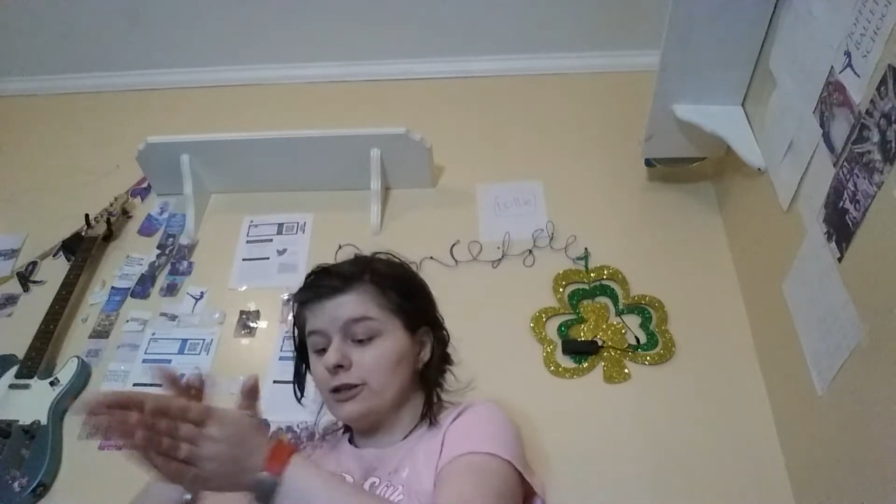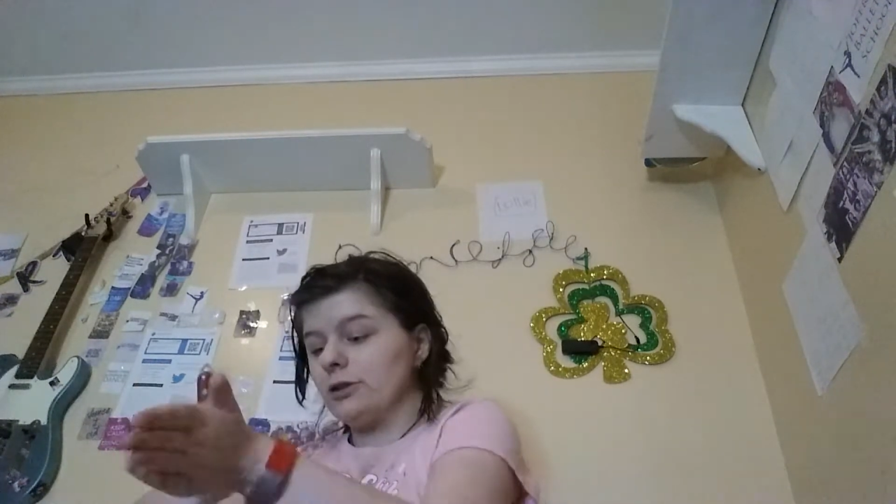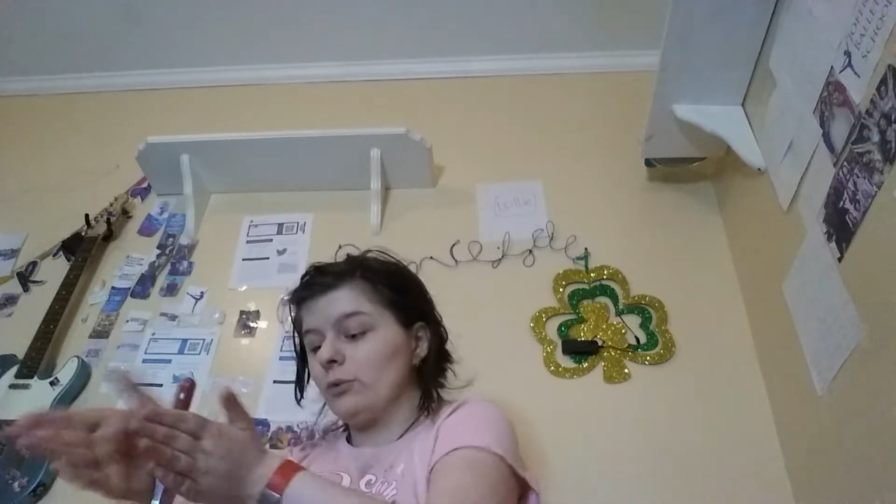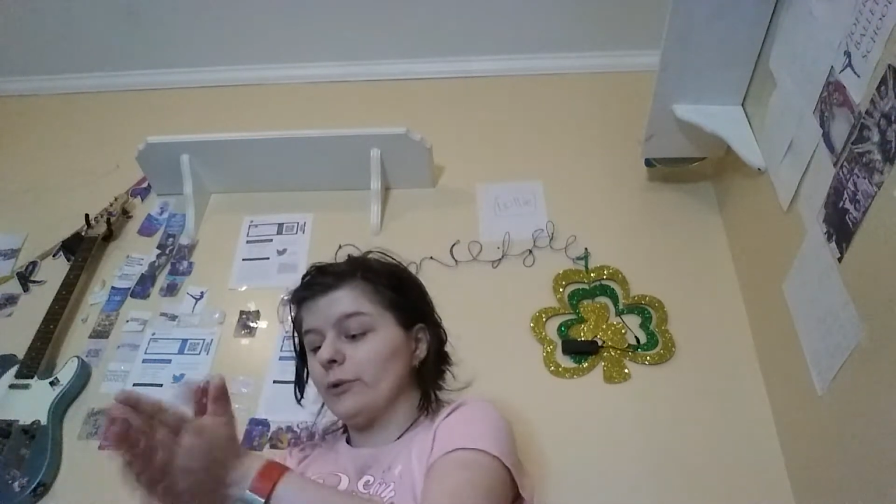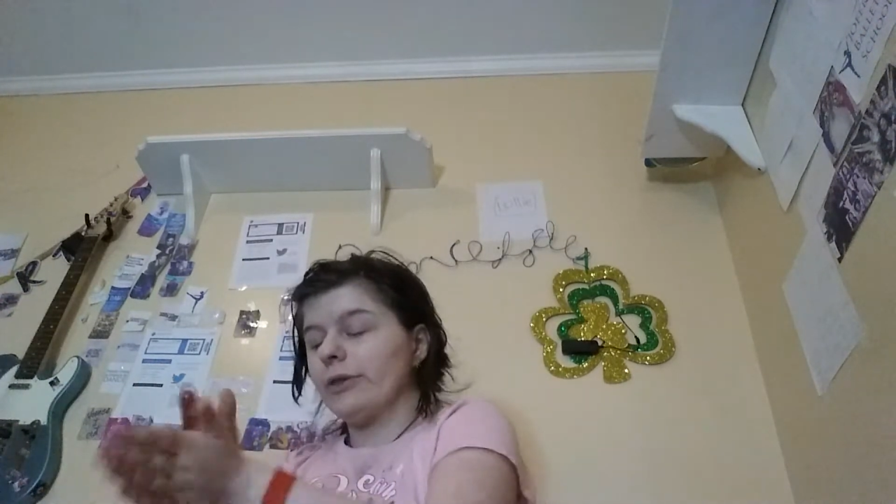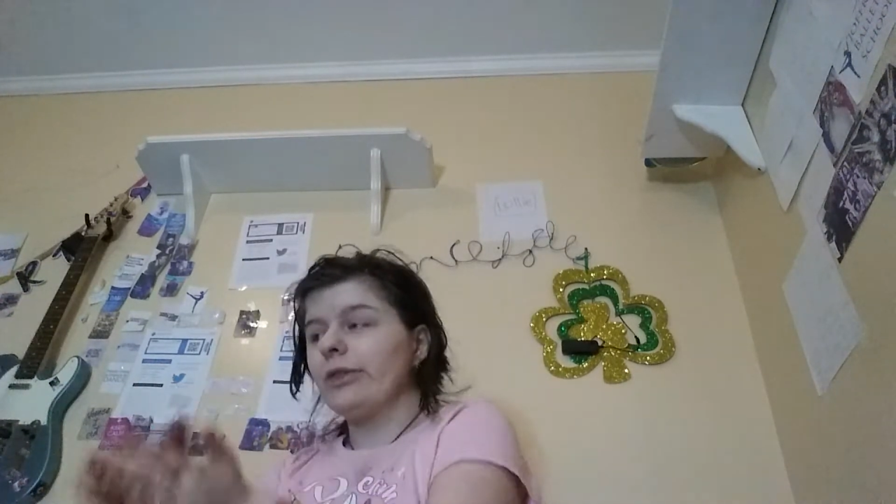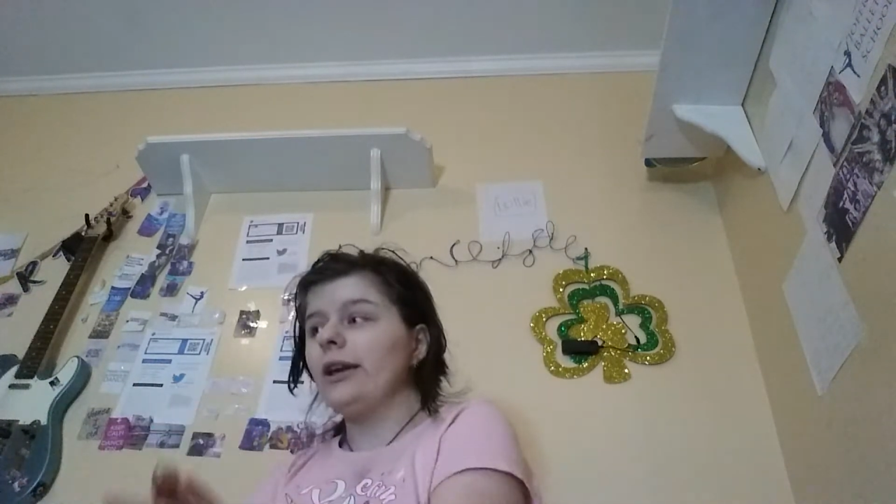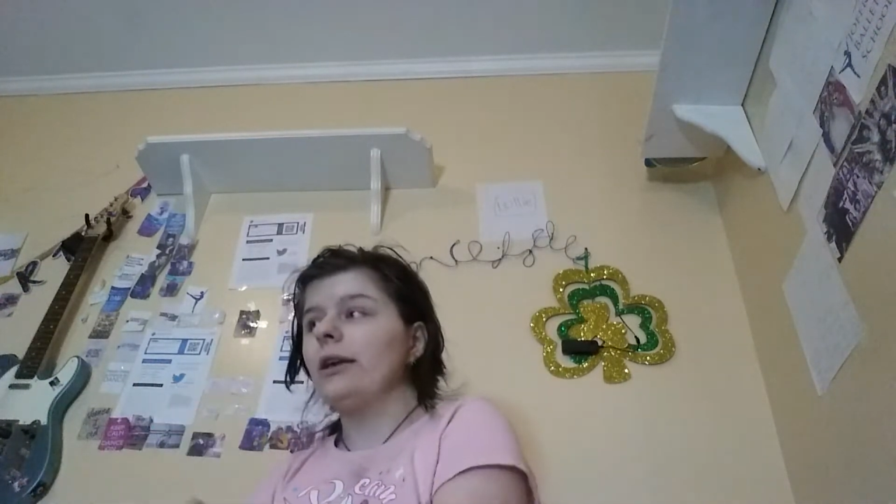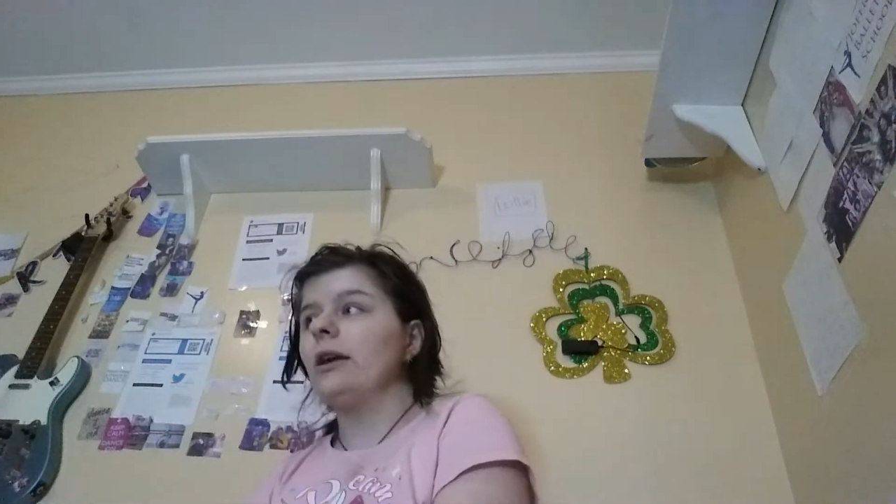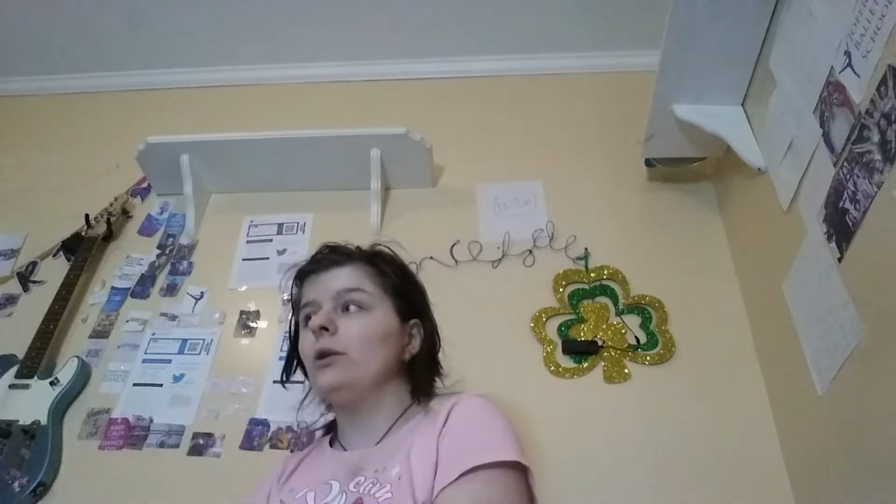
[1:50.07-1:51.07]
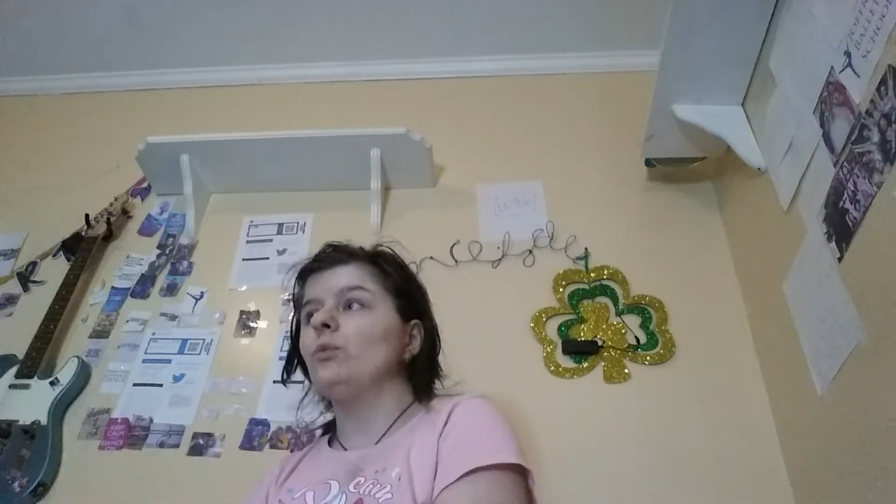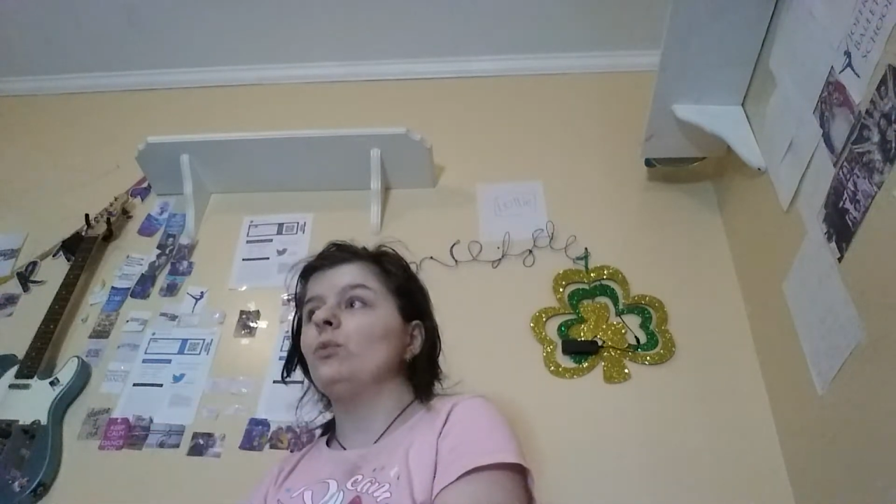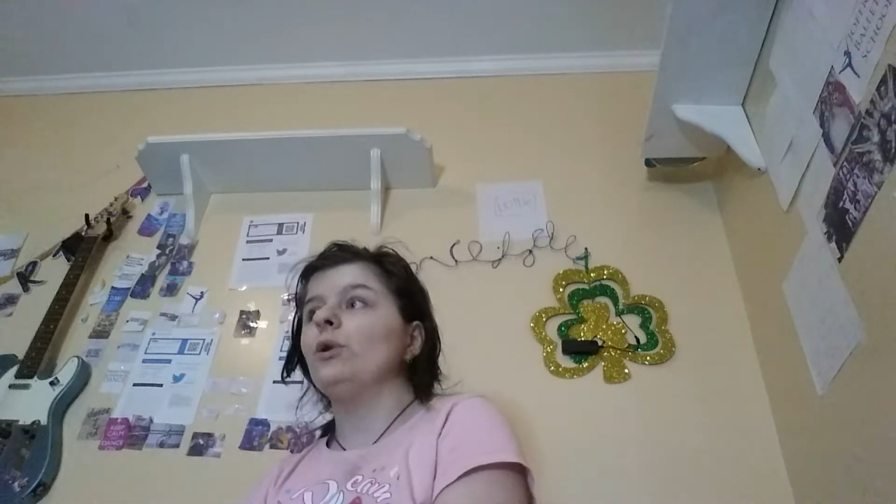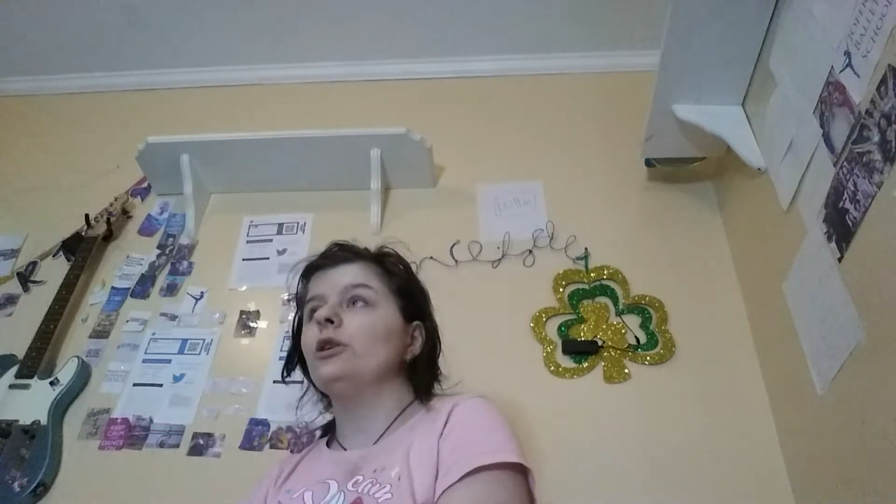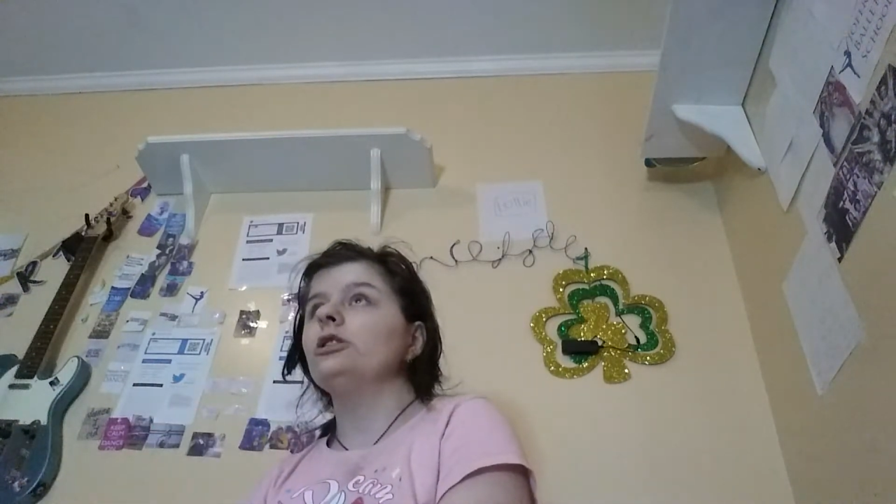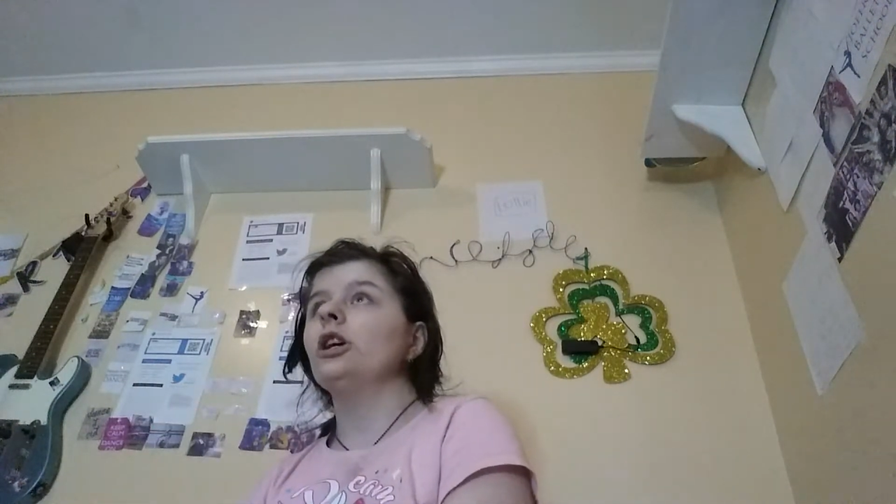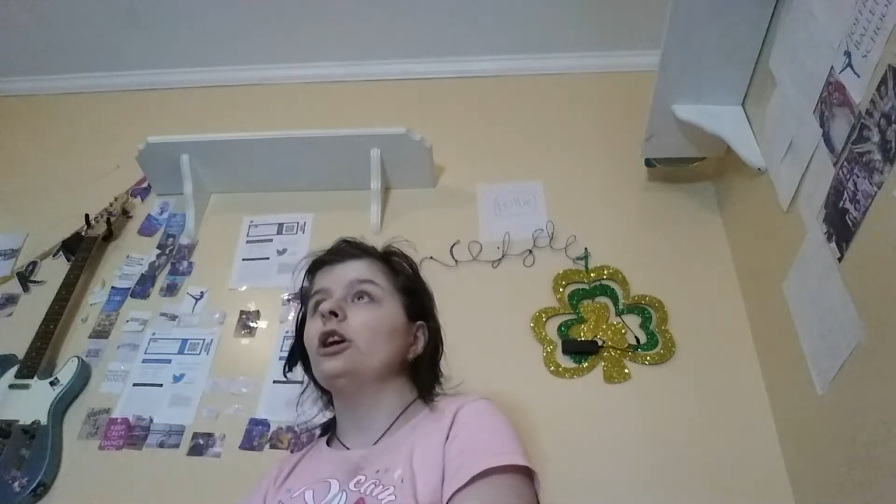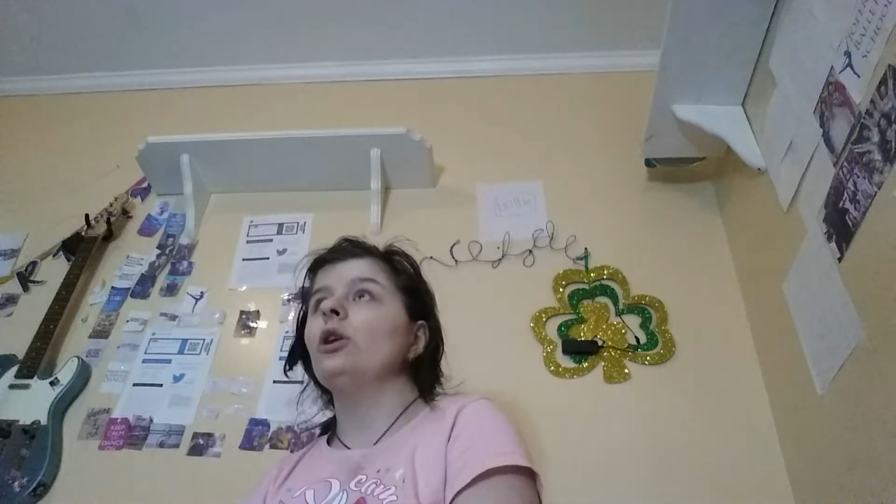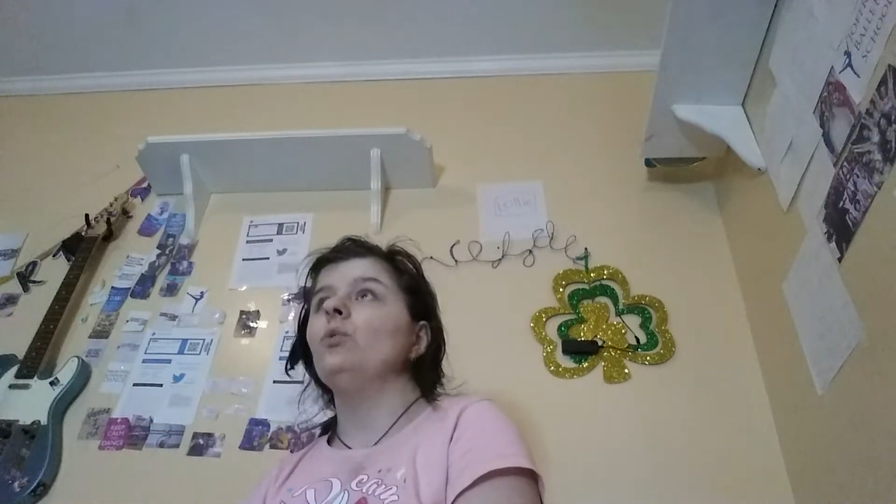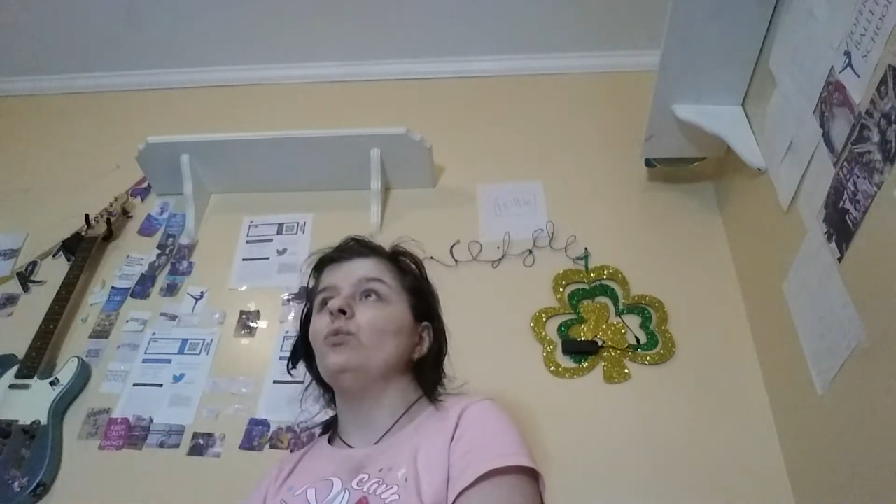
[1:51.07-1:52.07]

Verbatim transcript: So we're thinking we're just gonna